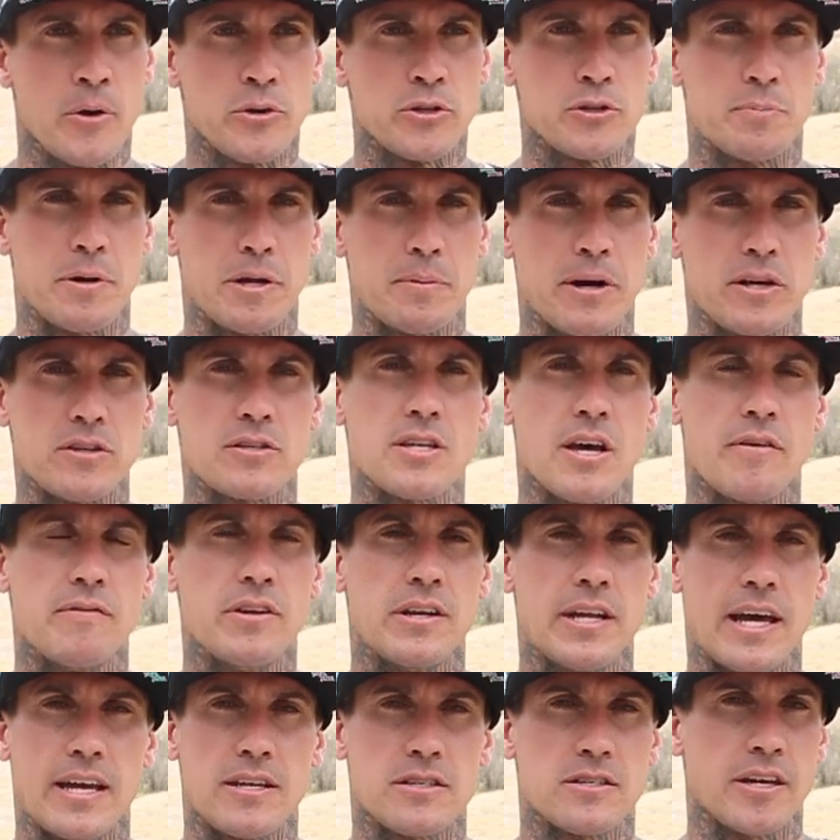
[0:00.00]
spent about
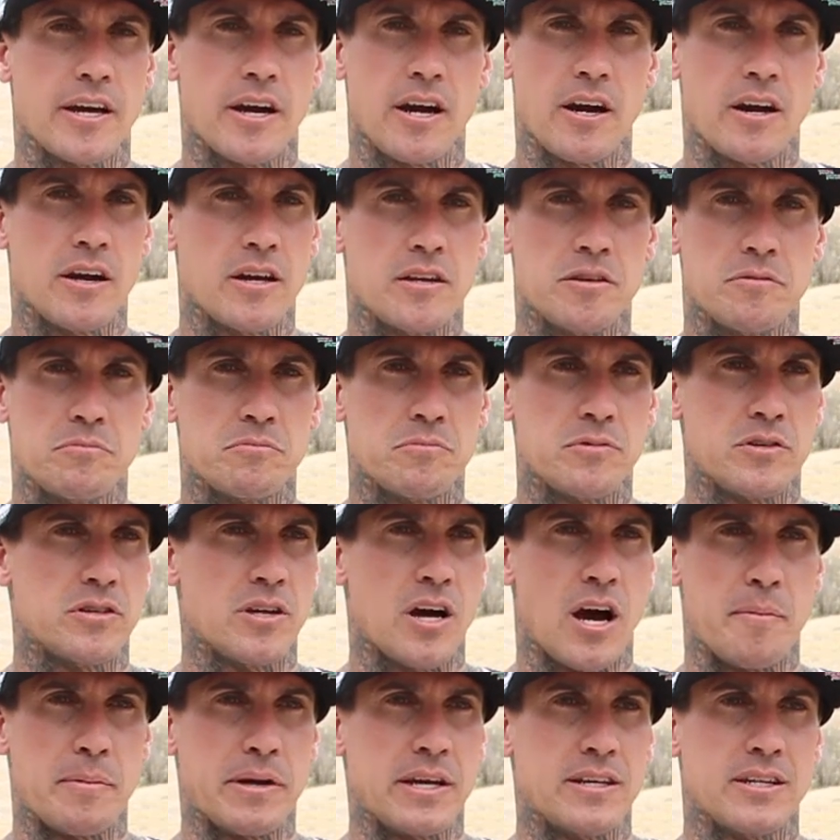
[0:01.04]
seven days there and
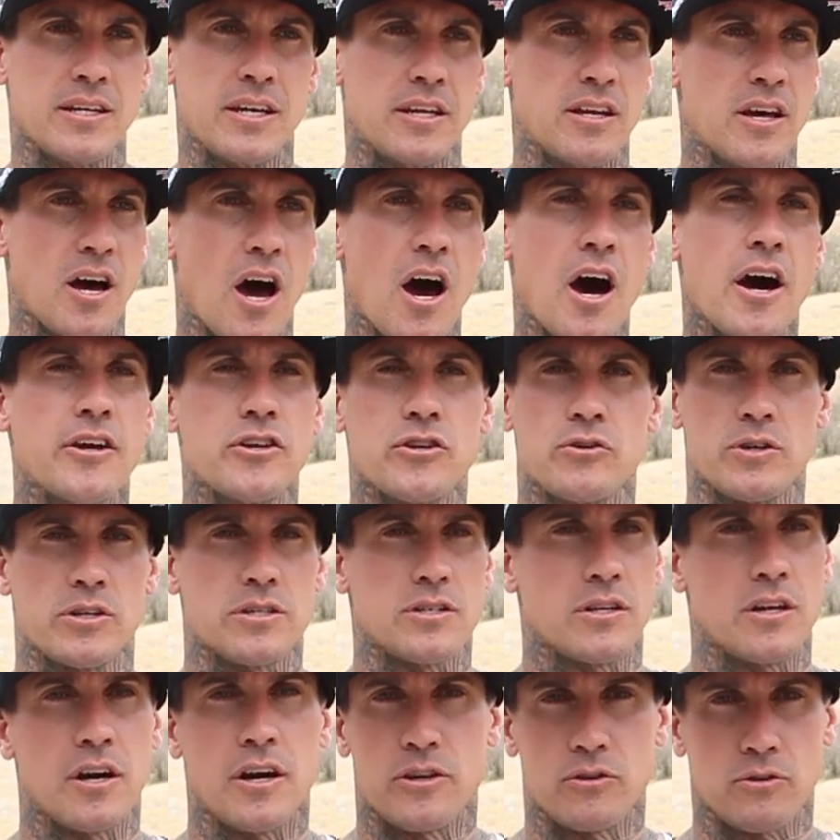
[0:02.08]
I mean did
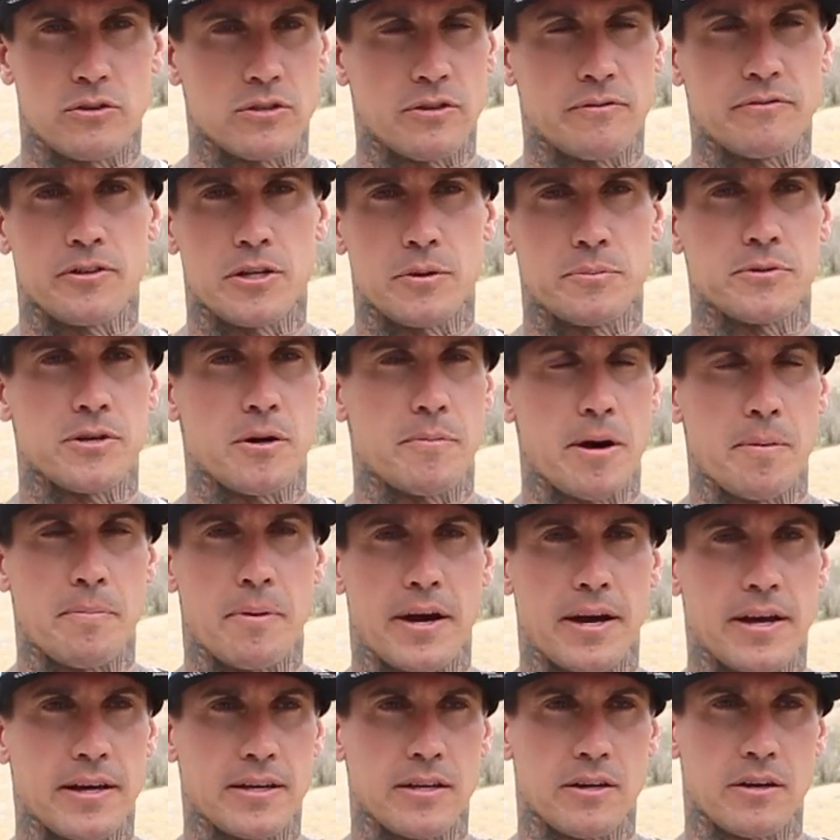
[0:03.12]
hundreds and hundreds of flips on my
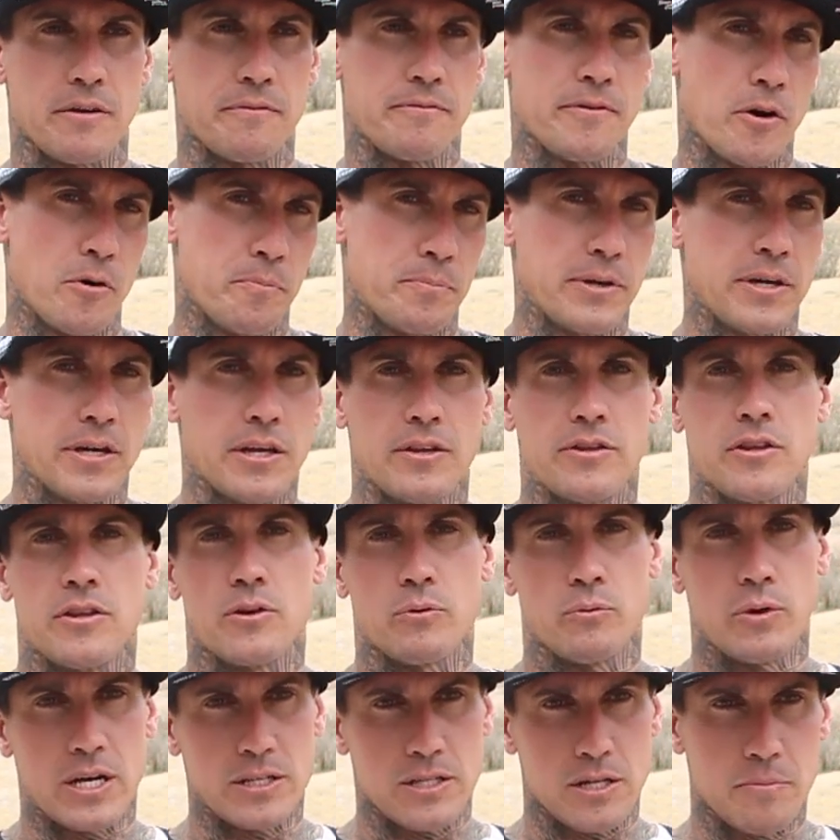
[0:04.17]
bike into the foam pit and
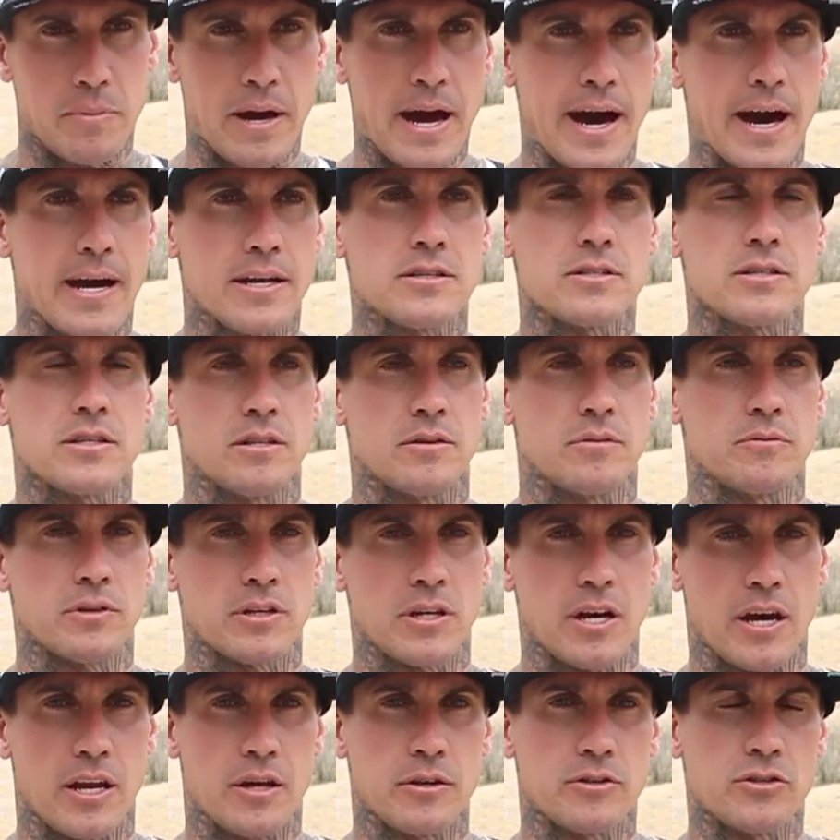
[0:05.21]
the resi mats
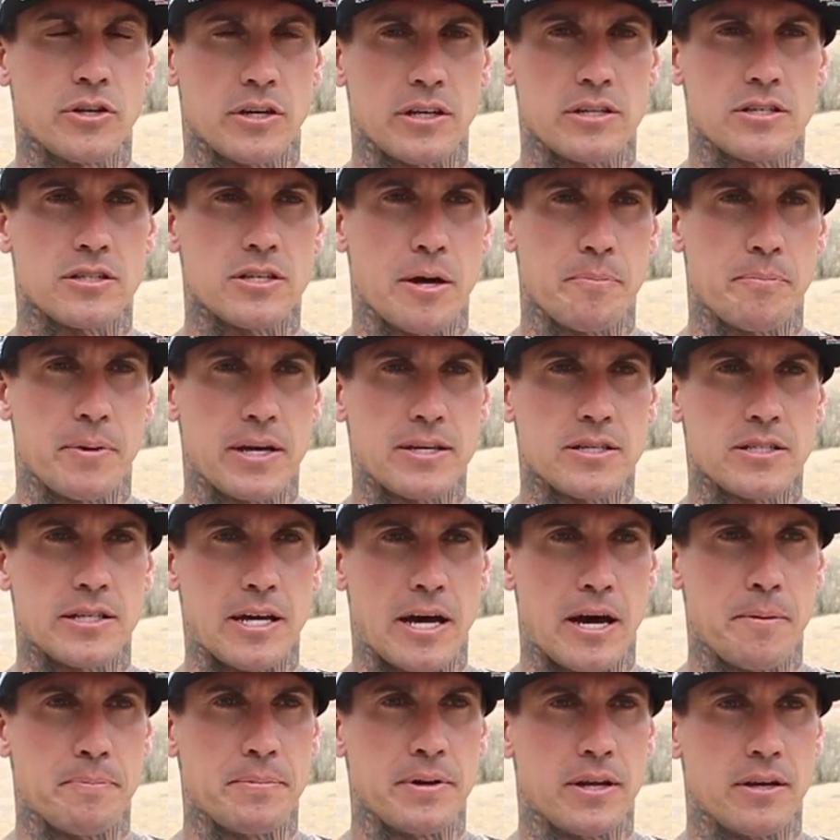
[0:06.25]
and kind of took it step by
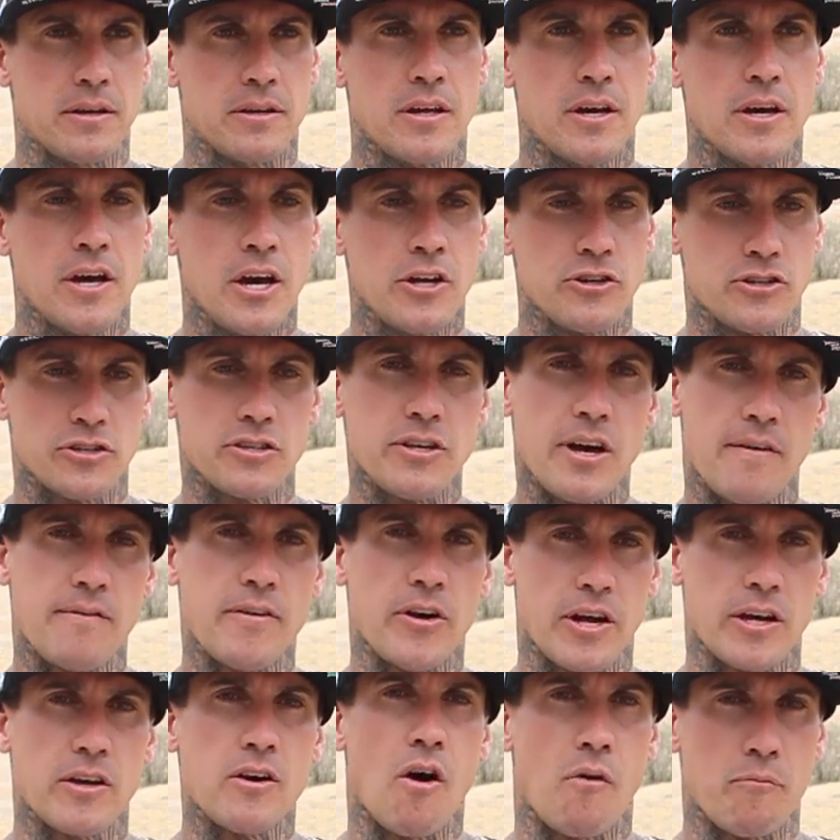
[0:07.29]
step and just got
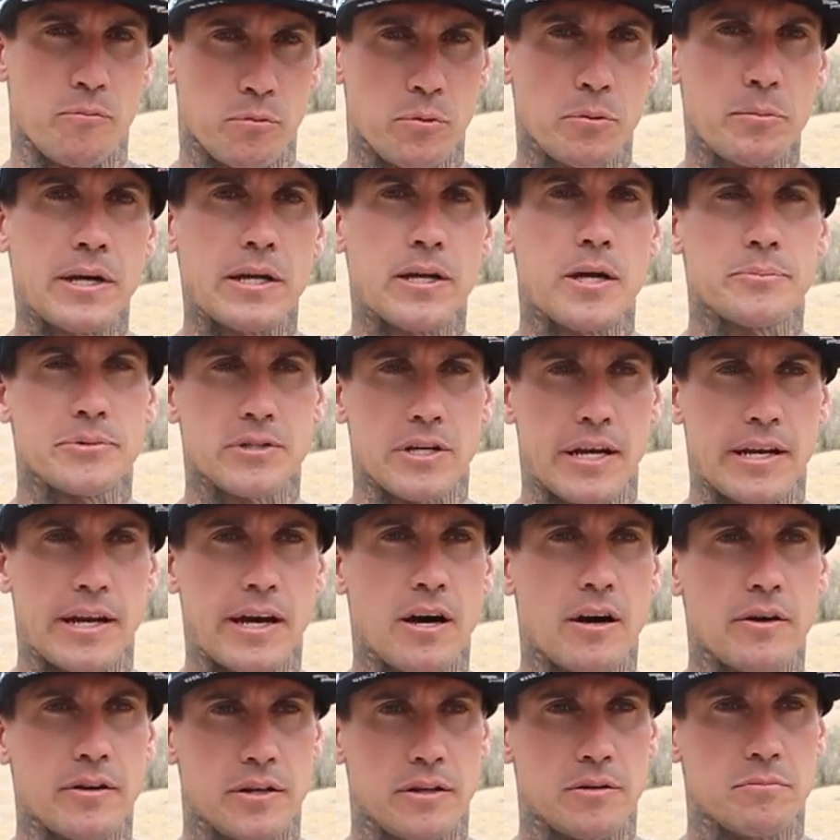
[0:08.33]
very comfortable being upside
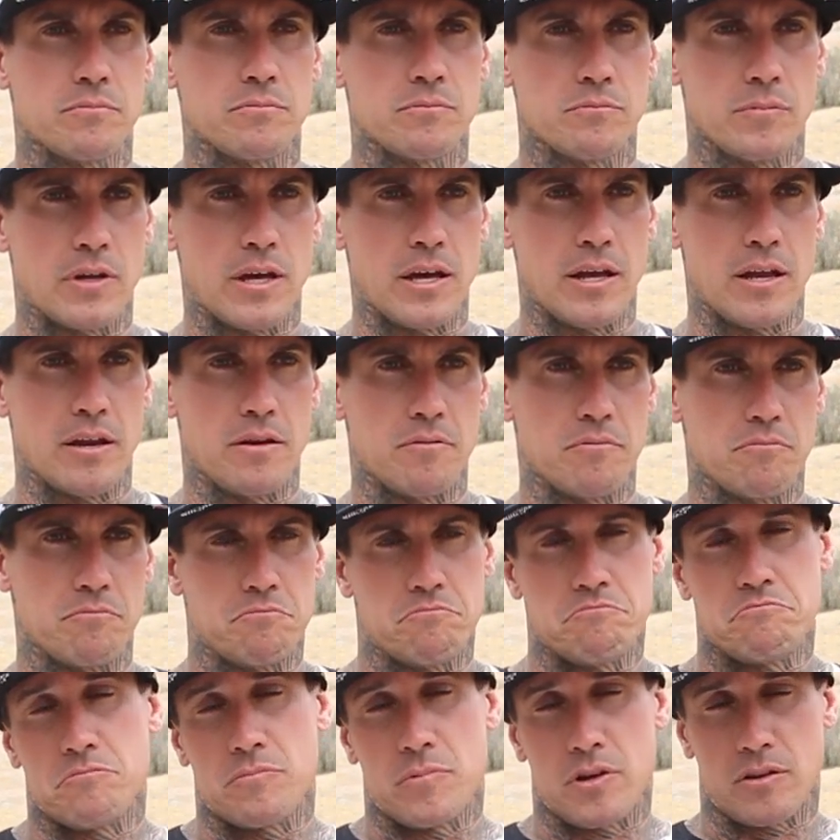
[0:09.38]
down and
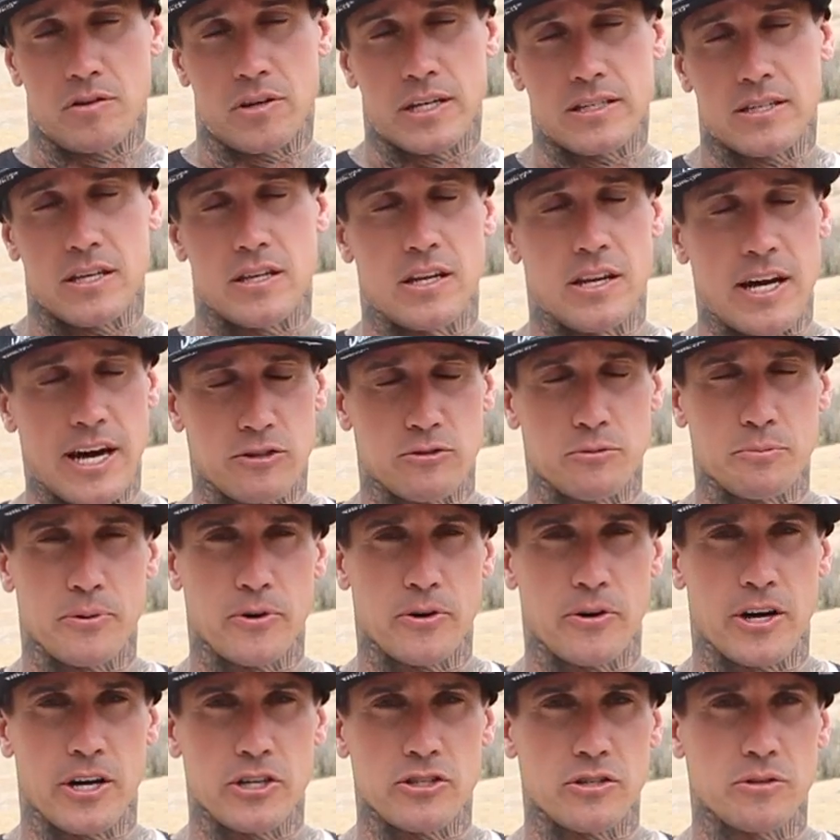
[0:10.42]
and like I said the natural
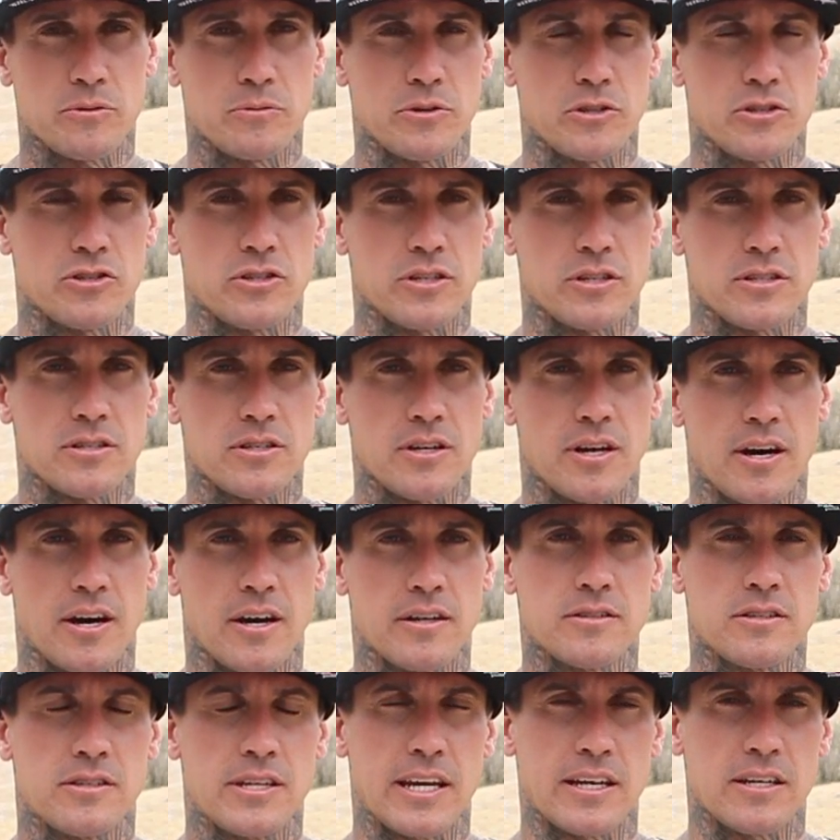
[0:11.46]
progression was just
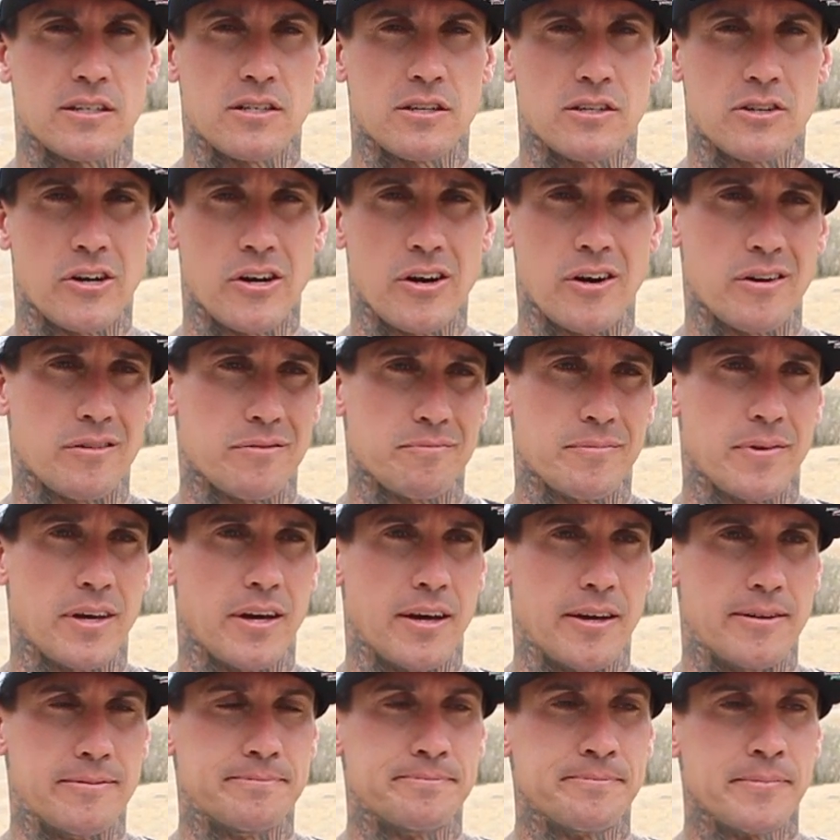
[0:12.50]
uh, to take it to dirt
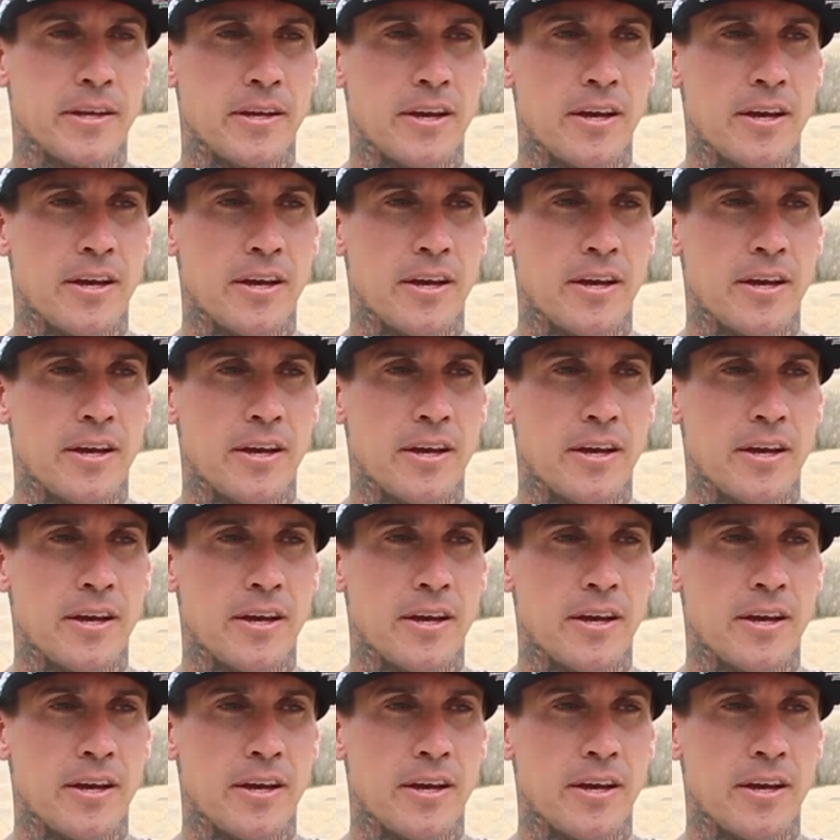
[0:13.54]
and